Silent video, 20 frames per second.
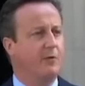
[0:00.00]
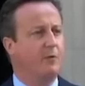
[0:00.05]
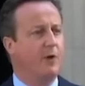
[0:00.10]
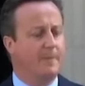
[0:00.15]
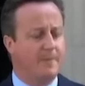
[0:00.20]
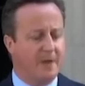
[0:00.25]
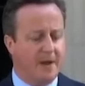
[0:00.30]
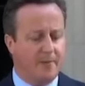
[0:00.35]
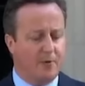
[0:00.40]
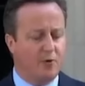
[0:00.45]

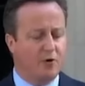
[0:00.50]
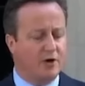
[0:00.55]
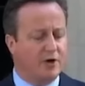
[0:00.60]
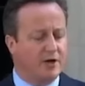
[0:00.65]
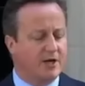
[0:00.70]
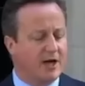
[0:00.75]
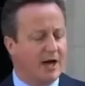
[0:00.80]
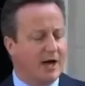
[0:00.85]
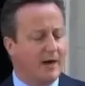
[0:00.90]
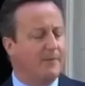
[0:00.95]
where people
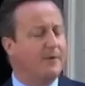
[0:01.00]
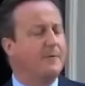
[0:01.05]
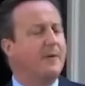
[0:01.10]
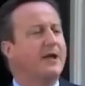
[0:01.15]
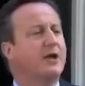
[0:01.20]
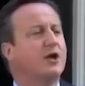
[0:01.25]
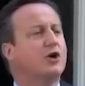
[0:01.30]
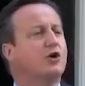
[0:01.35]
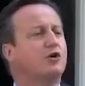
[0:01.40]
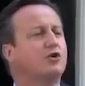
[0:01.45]
can come and
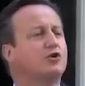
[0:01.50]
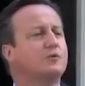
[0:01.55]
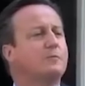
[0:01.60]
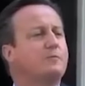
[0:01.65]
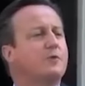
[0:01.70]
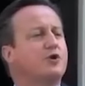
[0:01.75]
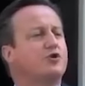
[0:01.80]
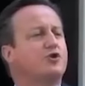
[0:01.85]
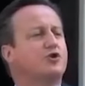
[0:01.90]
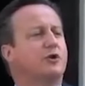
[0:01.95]
make a
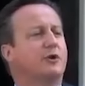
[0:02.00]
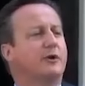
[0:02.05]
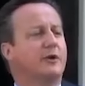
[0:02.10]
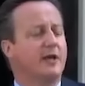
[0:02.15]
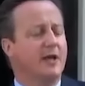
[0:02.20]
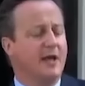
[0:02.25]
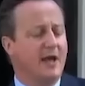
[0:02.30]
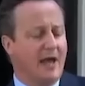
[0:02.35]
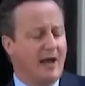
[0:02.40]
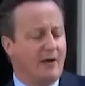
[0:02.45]
contribution
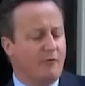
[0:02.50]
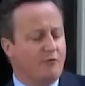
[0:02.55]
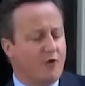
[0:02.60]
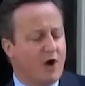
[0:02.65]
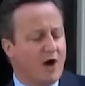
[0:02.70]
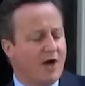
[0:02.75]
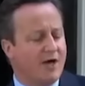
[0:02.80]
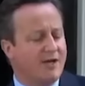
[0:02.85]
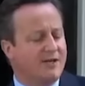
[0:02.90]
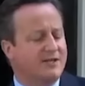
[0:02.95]
and
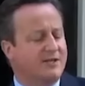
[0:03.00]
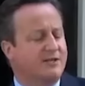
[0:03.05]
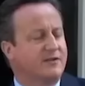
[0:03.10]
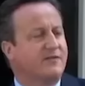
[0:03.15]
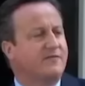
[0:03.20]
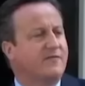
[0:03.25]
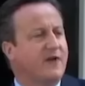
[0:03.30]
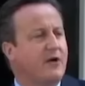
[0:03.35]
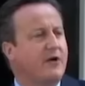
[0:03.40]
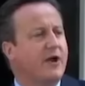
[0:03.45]
rise to
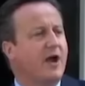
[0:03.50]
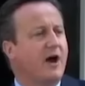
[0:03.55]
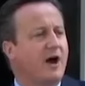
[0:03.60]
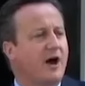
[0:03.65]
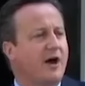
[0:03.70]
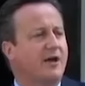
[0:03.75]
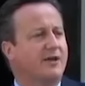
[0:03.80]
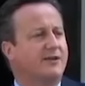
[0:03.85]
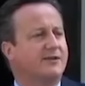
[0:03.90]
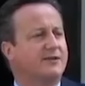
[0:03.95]
the very
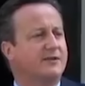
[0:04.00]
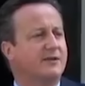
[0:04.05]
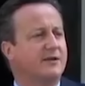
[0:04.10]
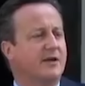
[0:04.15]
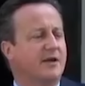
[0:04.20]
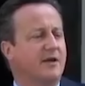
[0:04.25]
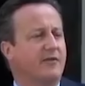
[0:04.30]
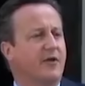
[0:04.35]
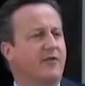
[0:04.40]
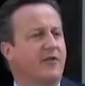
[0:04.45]
highest
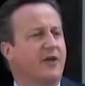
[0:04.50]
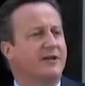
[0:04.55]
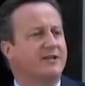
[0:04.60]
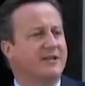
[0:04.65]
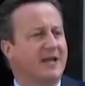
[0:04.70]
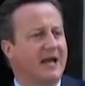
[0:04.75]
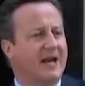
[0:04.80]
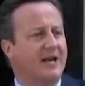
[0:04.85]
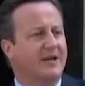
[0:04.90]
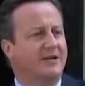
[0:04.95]
that their
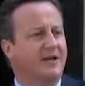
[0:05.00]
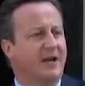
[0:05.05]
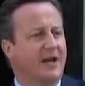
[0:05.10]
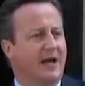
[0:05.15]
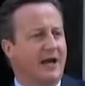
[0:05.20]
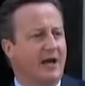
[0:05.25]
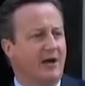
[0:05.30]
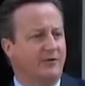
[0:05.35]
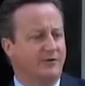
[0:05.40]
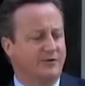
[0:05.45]
talent
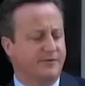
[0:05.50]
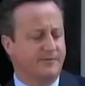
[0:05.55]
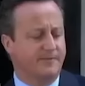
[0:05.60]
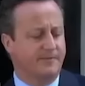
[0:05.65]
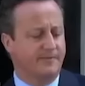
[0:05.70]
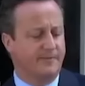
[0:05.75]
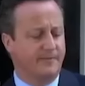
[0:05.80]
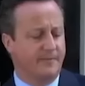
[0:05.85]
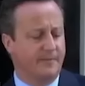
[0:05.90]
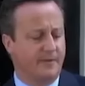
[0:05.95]
allows.
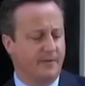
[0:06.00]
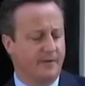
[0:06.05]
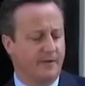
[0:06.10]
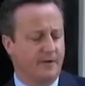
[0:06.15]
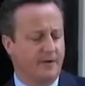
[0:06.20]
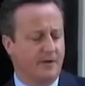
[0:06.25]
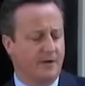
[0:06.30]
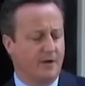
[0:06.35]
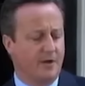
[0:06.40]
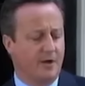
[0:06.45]

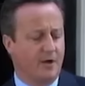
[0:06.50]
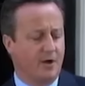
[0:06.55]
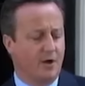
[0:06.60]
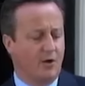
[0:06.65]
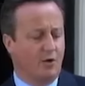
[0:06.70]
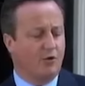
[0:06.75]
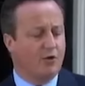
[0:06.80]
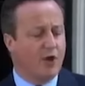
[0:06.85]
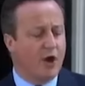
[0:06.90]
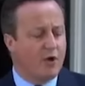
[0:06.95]

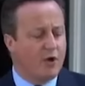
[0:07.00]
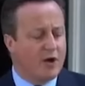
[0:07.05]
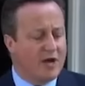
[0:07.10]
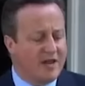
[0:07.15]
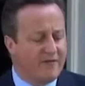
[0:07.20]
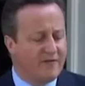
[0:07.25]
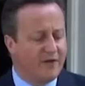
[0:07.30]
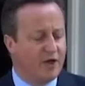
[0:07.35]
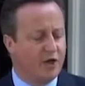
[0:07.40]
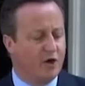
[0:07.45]
Although
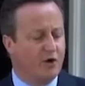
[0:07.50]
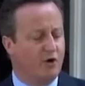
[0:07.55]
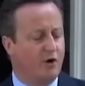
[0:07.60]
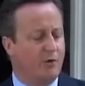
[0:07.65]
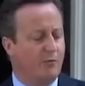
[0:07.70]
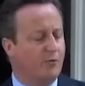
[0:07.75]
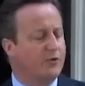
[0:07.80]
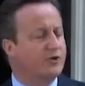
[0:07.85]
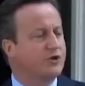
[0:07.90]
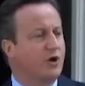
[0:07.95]
leaving
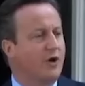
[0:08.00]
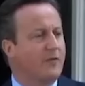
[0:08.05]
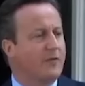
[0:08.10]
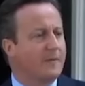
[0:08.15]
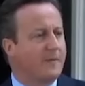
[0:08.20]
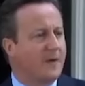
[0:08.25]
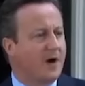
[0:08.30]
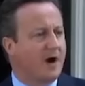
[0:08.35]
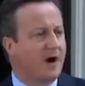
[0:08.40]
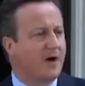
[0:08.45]
Europe was not
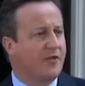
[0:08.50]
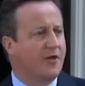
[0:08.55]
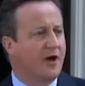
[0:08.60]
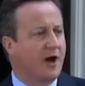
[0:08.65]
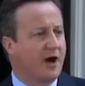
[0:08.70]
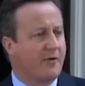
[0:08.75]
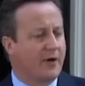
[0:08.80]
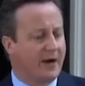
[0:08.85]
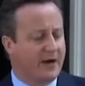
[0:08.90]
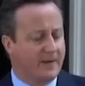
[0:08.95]
the
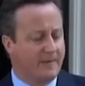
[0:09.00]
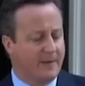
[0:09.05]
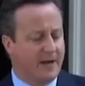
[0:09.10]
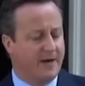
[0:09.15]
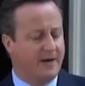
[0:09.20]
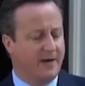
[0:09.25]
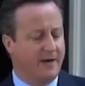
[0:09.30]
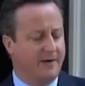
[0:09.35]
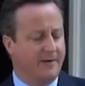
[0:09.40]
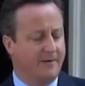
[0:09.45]
path I
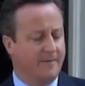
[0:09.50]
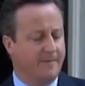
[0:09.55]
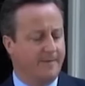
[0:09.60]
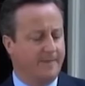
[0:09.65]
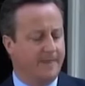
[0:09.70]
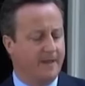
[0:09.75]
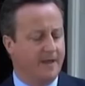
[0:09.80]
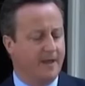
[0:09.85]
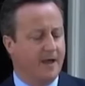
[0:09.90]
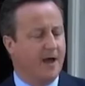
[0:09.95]
recommended,
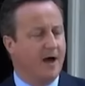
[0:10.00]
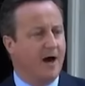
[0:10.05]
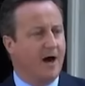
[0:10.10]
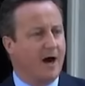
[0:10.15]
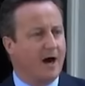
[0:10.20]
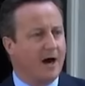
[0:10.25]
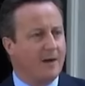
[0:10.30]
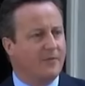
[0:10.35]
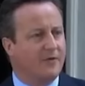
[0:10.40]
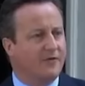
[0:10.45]

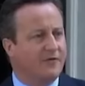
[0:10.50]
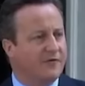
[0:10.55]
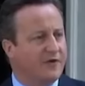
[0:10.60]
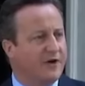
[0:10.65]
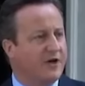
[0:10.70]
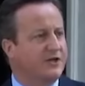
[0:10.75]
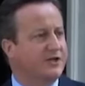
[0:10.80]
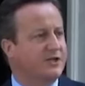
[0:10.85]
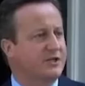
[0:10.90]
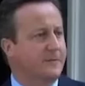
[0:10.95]
I am the
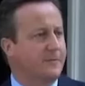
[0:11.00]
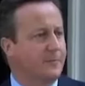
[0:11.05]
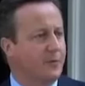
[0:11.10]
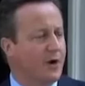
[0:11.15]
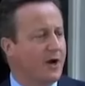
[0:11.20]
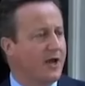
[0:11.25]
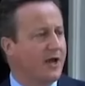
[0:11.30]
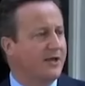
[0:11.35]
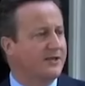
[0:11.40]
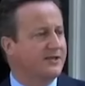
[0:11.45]
first to
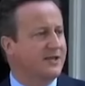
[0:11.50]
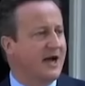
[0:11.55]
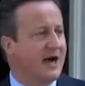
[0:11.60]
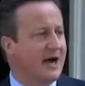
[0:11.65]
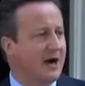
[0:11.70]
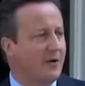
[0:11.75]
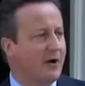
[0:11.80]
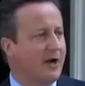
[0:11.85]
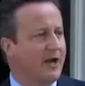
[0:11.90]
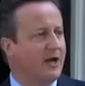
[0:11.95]
praise
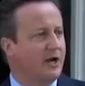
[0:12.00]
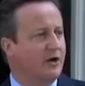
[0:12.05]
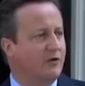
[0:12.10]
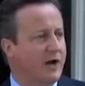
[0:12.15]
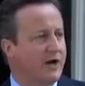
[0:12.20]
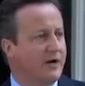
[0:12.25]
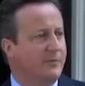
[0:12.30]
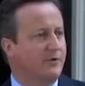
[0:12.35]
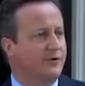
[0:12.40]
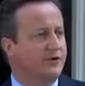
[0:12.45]
our
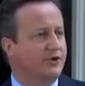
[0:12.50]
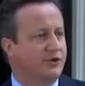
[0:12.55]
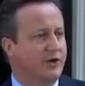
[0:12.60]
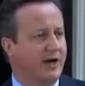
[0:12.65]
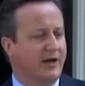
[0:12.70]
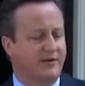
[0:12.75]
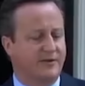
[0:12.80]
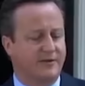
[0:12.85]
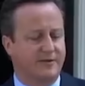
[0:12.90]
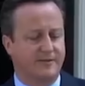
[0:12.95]
incredible
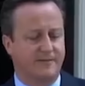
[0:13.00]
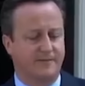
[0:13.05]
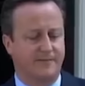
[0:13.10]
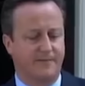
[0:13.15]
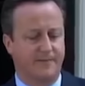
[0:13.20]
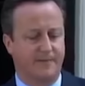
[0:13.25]
strengths.